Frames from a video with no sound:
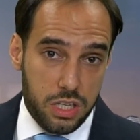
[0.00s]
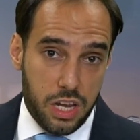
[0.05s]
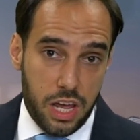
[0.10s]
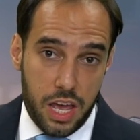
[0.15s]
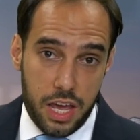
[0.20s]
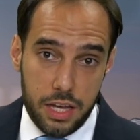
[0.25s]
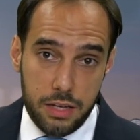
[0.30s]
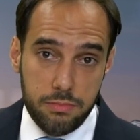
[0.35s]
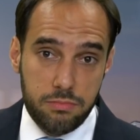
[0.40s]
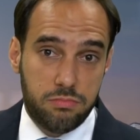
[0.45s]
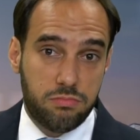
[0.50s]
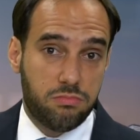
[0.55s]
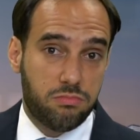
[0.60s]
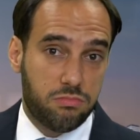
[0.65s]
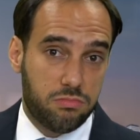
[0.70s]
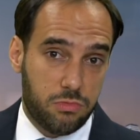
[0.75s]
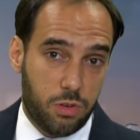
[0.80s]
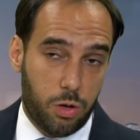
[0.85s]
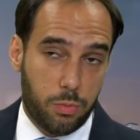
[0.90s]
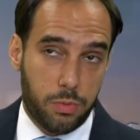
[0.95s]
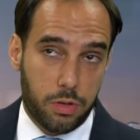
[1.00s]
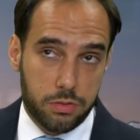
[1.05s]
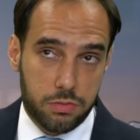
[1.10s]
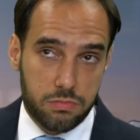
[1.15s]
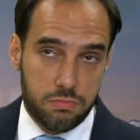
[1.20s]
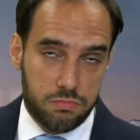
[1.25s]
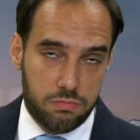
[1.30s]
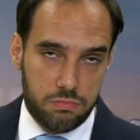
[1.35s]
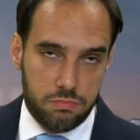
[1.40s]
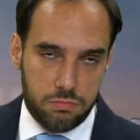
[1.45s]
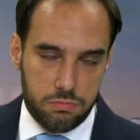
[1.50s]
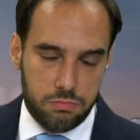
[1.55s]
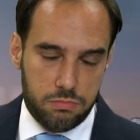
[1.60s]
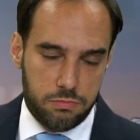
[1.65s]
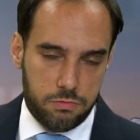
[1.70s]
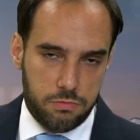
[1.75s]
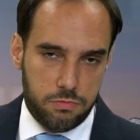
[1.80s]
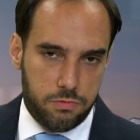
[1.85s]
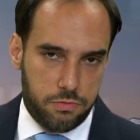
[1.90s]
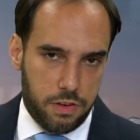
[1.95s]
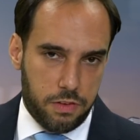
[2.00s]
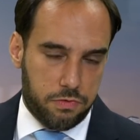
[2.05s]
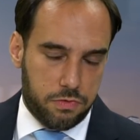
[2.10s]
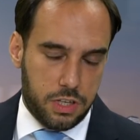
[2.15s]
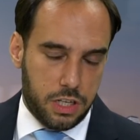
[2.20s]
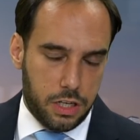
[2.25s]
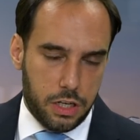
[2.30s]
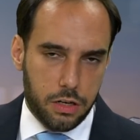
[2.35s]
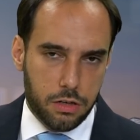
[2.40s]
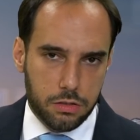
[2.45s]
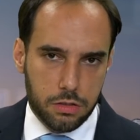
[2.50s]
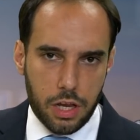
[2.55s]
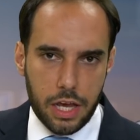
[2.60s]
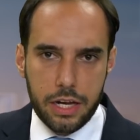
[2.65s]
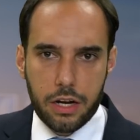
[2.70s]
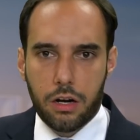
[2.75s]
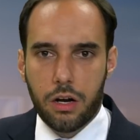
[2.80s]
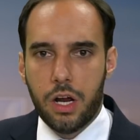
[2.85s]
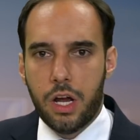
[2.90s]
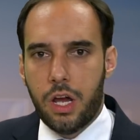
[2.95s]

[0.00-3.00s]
day, almost 50 years later,